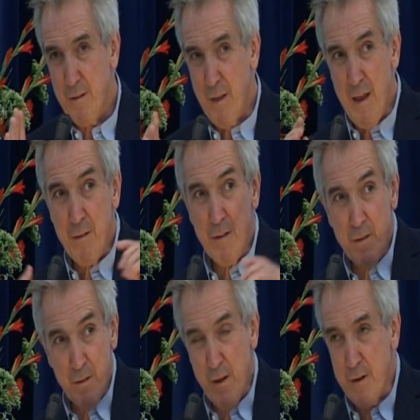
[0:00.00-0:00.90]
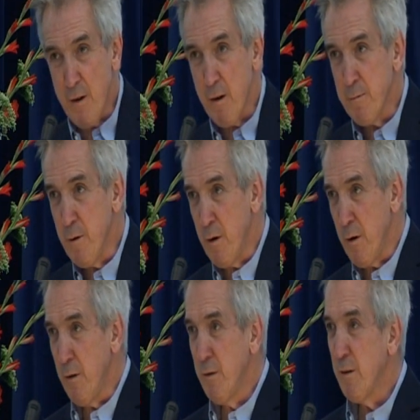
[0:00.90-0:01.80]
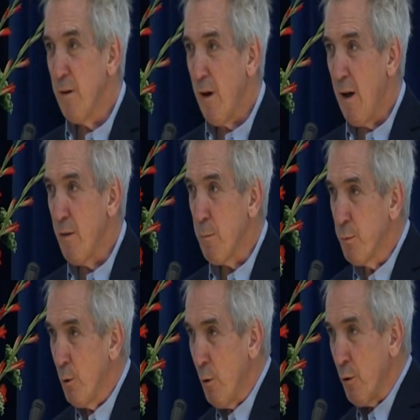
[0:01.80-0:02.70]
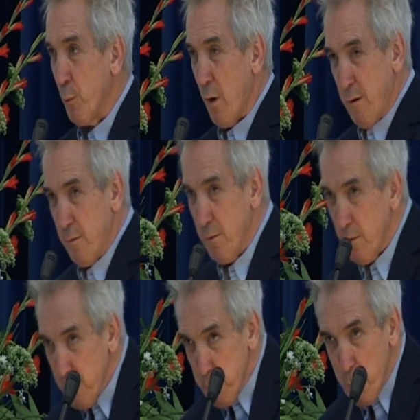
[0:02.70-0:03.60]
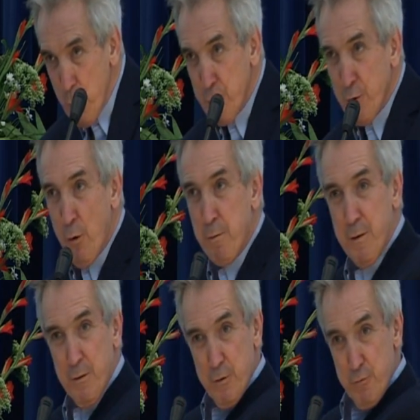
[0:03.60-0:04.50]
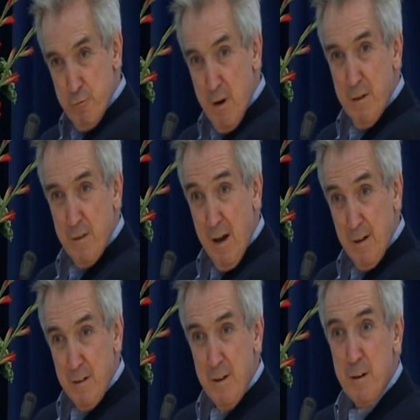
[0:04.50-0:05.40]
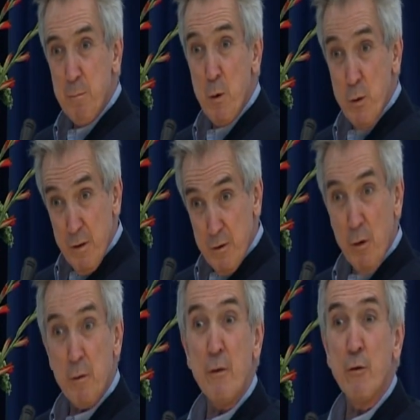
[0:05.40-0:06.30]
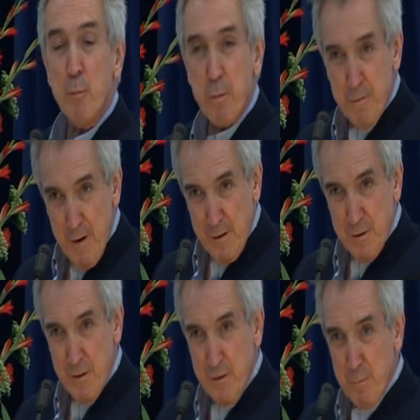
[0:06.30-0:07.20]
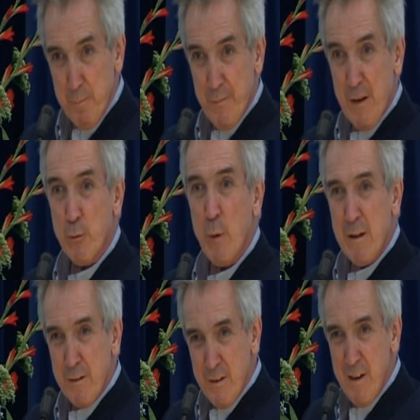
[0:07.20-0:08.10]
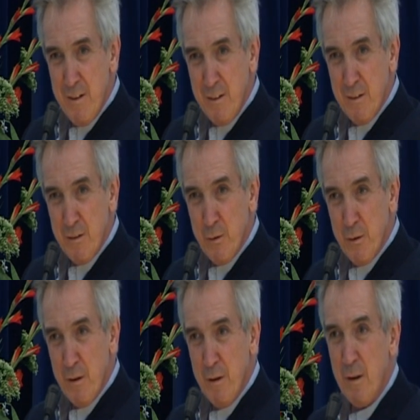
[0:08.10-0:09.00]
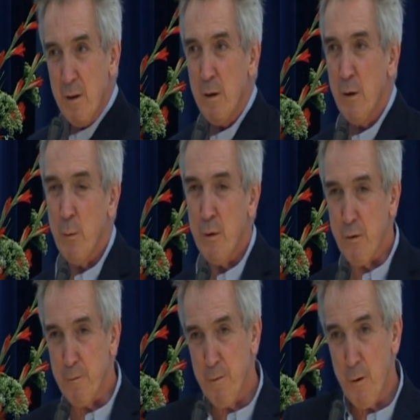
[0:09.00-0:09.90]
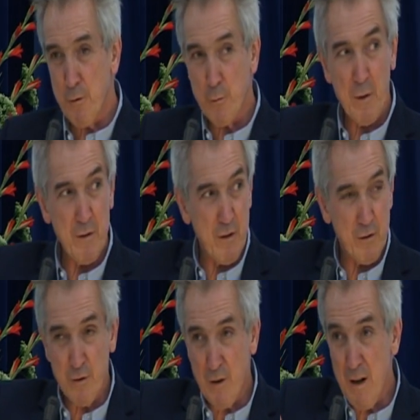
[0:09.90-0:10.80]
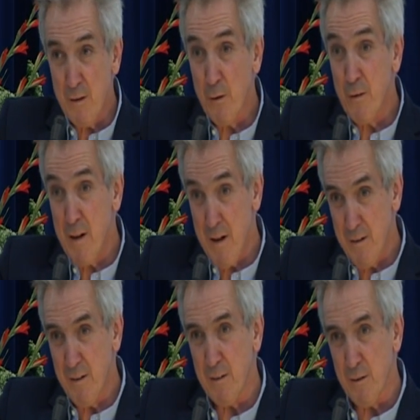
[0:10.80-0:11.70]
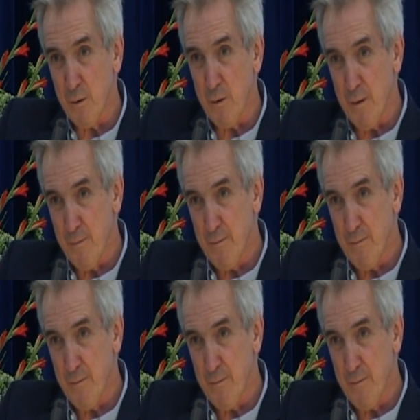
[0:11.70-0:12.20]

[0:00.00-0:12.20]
Then they diverge, and the broad one moves off into tackling mood intolerance or perfectionism, as well as the eating disorder, whereas the focused one just stays on the eating disorder.